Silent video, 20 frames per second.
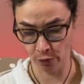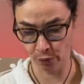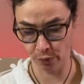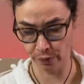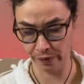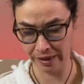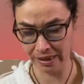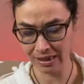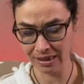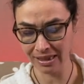
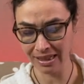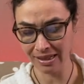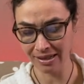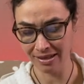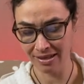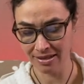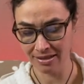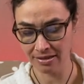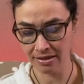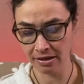Really?
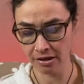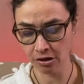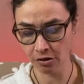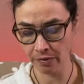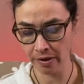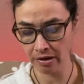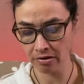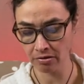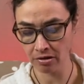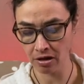said
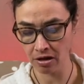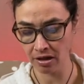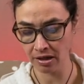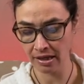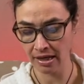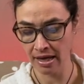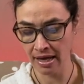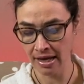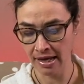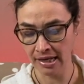Groundhog.
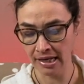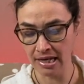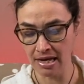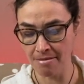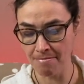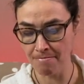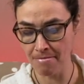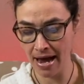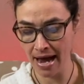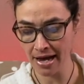He
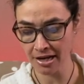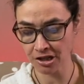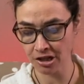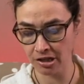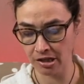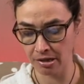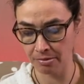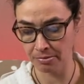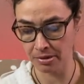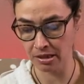
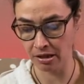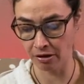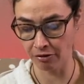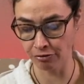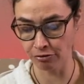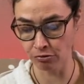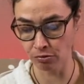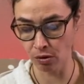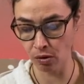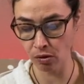imagined himself
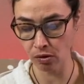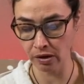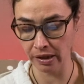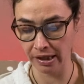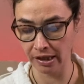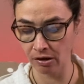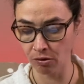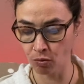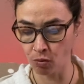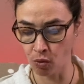rolling
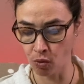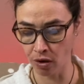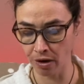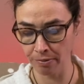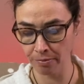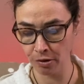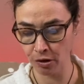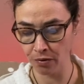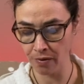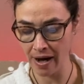in
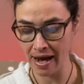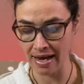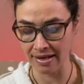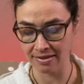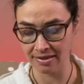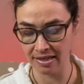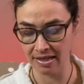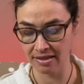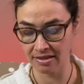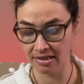warm
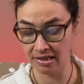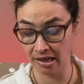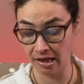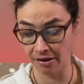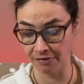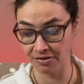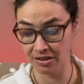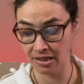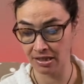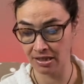grass instead
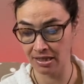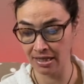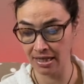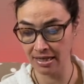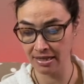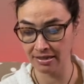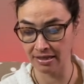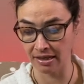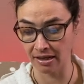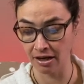of
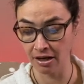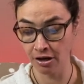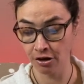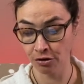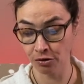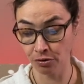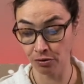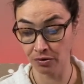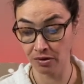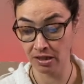sneezing
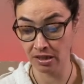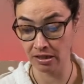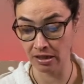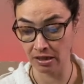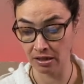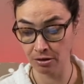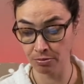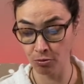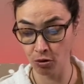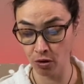through
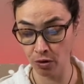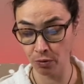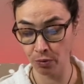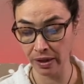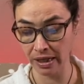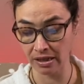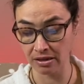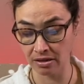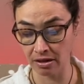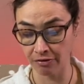six more
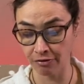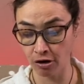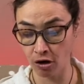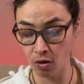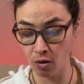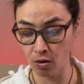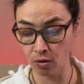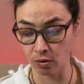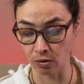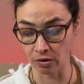weeks of
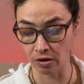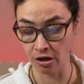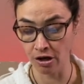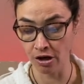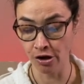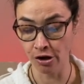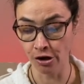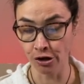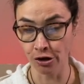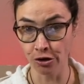cold.
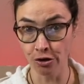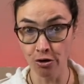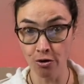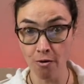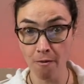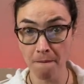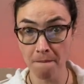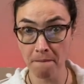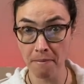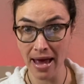
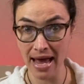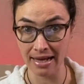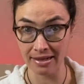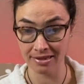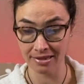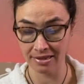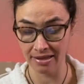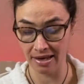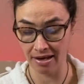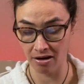You bet,
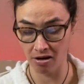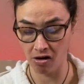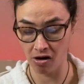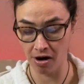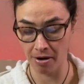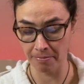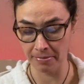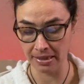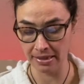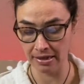said
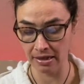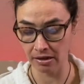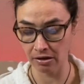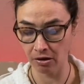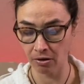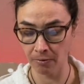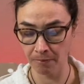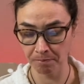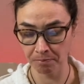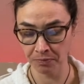
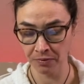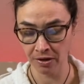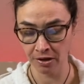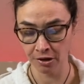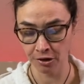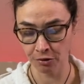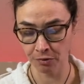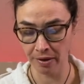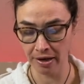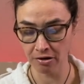Armadillo.
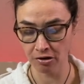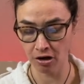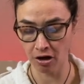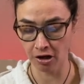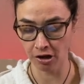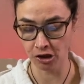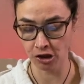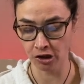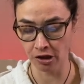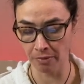
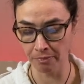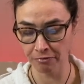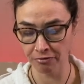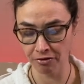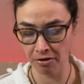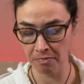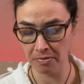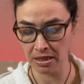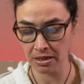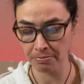Groundhog jumped
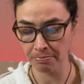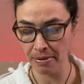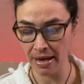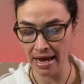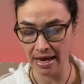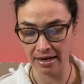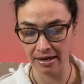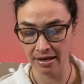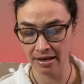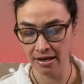from his
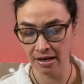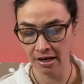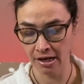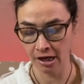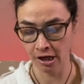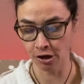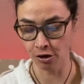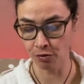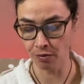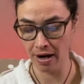bed.
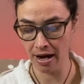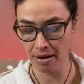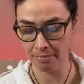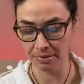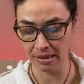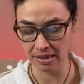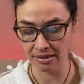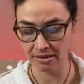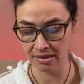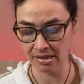He grabbed
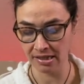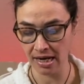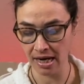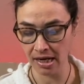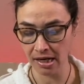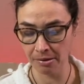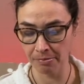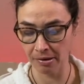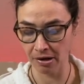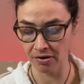his
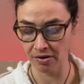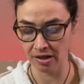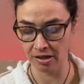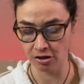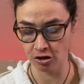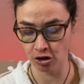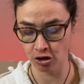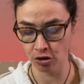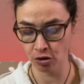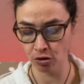teddy bear and
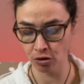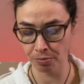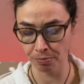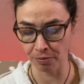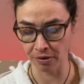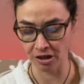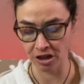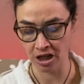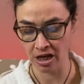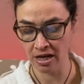his
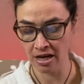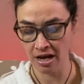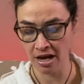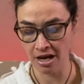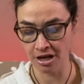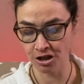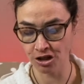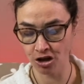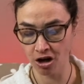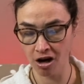toothbrush
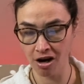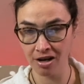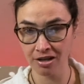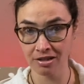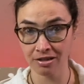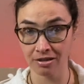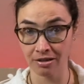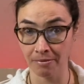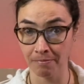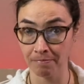and
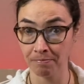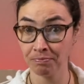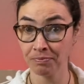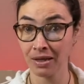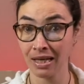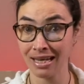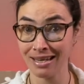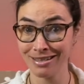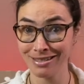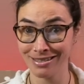tossed them
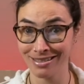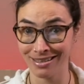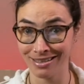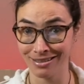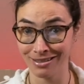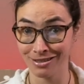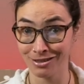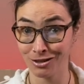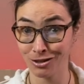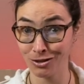into
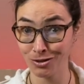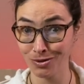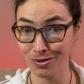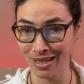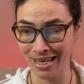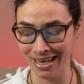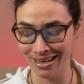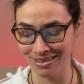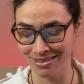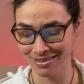his
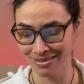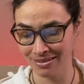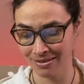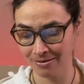suitcase.